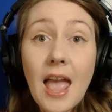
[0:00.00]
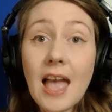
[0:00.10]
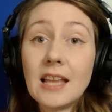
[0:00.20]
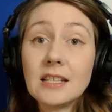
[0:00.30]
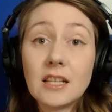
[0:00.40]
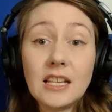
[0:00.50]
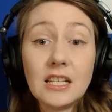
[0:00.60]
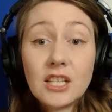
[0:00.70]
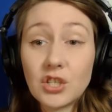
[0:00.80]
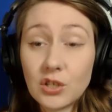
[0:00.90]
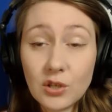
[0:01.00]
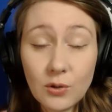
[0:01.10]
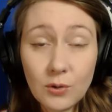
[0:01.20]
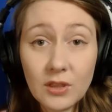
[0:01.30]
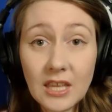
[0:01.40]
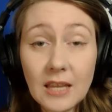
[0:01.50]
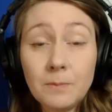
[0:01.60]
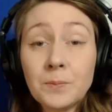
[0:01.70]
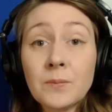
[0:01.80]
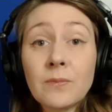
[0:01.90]
And in addition to the
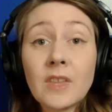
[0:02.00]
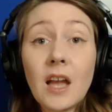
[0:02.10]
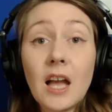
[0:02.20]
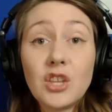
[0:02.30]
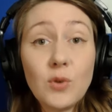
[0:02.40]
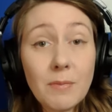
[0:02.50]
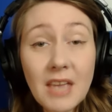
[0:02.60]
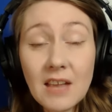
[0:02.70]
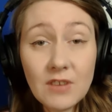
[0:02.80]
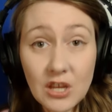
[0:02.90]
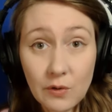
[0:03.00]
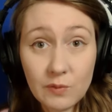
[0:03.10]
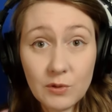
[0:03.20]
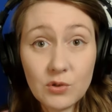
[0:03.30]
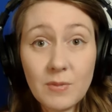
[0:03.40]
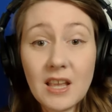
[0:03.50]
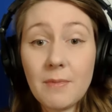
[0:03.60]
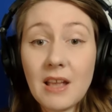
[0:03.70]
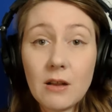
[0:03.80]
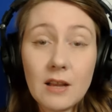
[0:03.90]
UMK videos, which will be
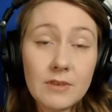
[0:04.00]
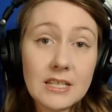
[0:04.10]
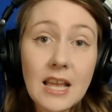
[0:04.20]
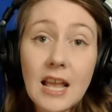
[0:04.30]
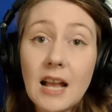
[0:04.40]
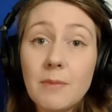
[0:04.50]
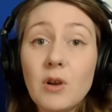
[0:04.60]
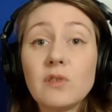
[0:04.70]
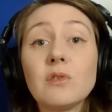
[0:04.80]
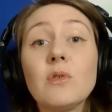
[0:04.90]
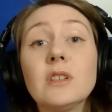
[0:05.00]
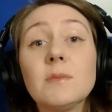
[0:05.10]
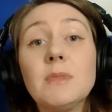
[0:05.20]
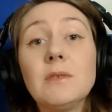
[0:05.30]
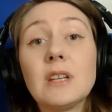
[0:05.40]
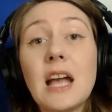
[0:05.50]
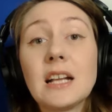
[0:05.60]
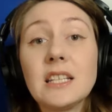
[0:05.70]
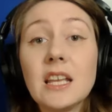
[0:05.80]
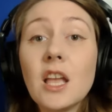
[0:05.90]
coming out every day, I'm also going to be
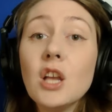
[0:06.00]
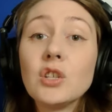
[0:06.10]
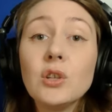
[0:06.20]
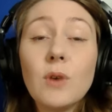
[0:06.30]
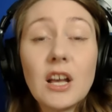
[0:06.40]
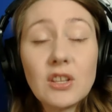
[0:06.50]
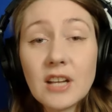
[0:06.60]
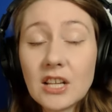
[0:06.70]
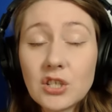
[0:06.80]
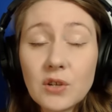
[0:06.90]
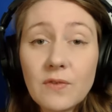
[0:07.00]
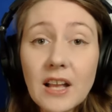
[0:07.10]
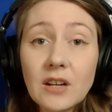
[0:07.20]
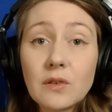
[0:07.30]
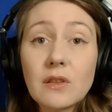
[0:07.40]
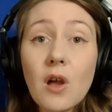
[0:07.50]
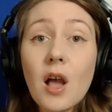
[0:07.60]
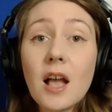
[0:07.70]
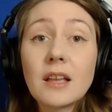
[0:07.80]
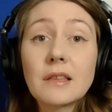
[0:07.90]
reacting to other national final
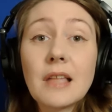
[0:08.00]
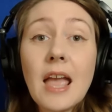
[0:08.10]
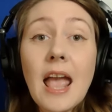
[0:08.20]
songs.